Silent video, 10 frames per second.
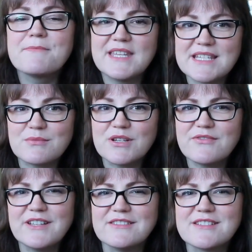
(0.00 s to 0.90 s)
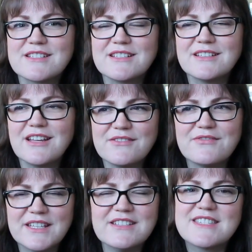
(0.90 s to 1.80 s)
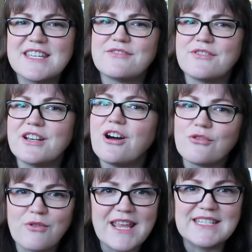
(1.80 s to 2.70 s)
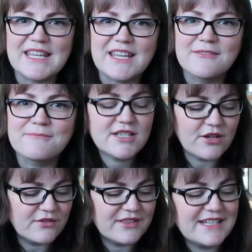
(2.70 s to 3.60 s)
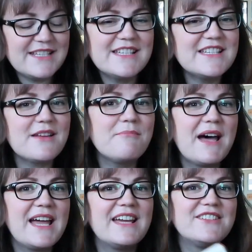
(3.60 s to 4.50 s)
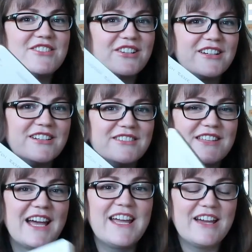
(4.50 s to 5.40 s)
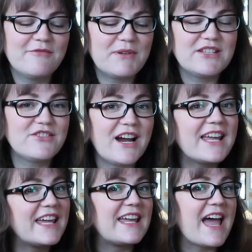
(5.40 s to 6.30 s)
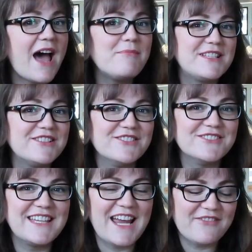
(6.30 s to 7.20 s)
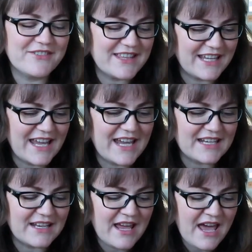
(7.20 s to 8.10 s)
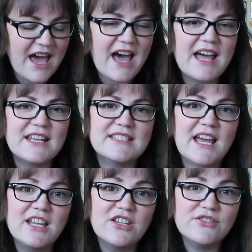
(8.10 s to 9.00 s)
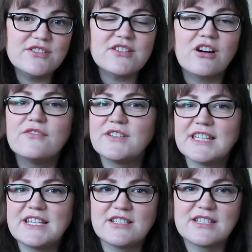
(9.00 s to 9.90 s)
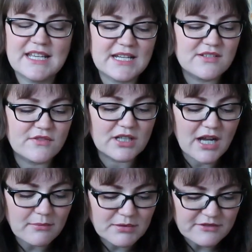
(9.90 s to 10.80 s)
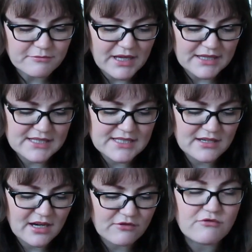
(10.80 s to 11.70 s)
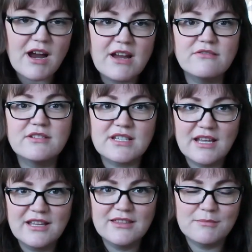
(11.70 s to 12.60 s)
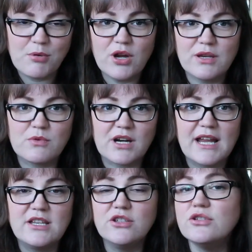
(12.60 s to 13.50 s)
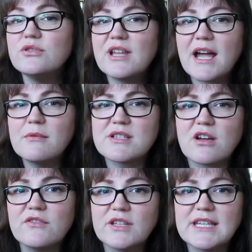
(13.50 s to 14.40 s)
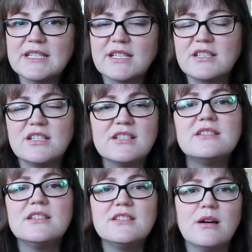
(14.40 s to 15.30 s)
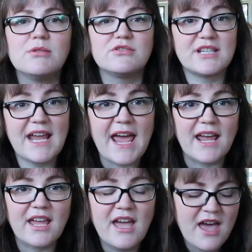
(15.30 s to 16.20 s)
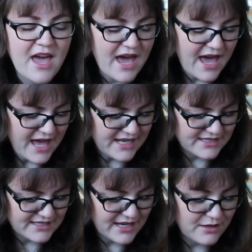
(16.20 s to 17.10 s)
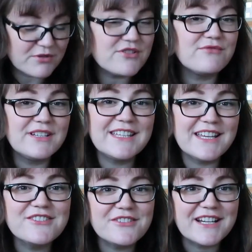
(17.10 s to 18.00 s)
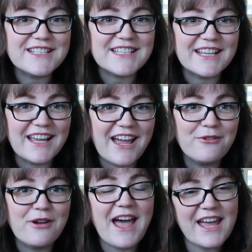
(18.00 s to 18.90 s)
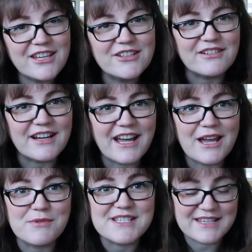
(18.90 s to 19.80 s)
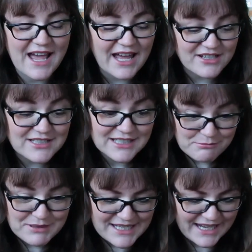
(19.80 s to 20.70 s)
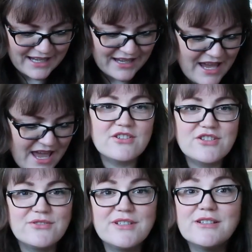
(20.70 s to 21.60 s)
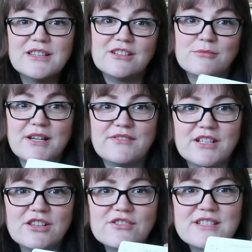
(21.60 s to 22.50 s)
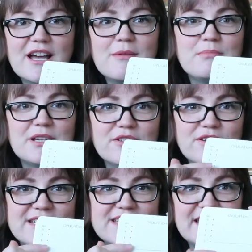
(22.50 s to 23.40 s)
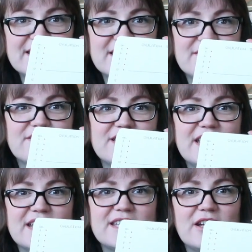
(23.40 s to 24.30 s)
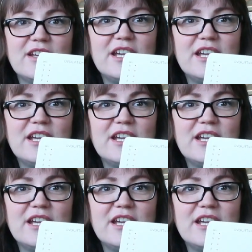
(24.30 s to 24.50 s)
This one feels different already. So this is my journal that I have been tracking absolutely everything in. And I used ovulation sticks for a couple of months around the point where I knew that I was ovulating, just to double check. And it was really interesting how accurate I was actually being. I'll show you a little bit of a close up, but you can see the different sticks down